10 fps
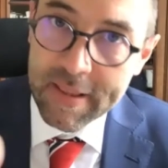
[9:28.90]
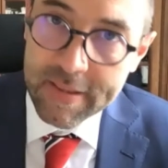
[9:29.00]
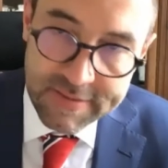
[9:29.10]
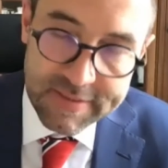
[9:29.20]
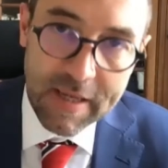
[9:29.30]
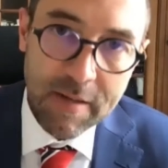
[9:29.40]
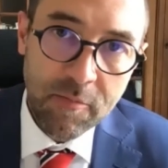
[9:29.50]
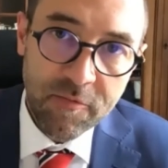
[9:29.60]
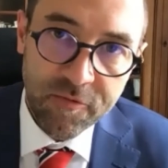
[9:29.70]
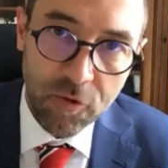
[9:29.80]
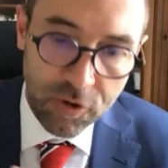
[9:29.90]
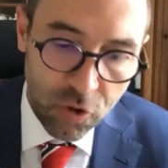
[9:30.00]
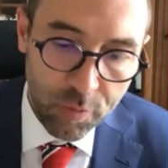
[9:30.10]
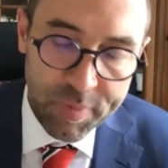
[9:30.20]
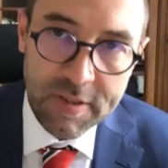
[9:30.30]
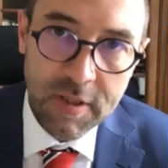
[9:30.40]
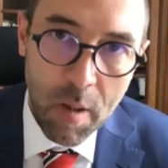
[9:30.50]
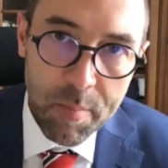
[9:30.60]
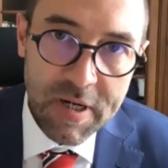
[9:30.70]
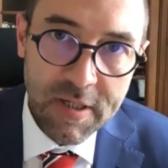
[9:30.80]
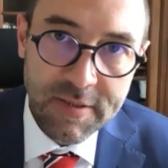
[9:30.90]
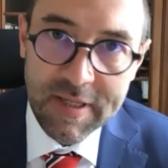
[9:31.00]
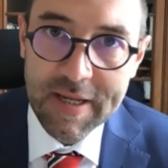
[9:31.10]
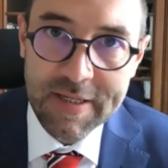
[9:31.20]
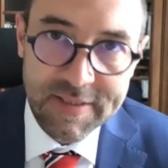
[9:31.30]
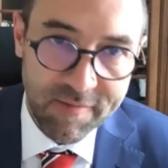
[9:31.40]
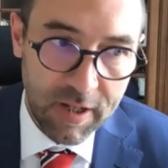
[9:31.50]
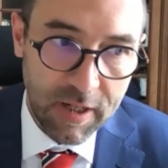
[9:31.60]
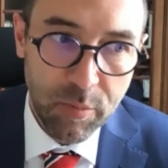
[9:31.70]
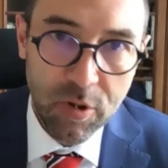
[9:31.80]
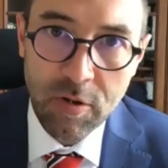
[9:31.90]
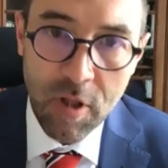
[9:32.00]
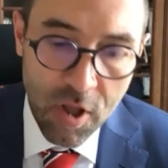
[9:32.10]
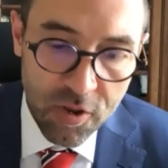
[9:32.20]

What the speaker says: The same for European companies is available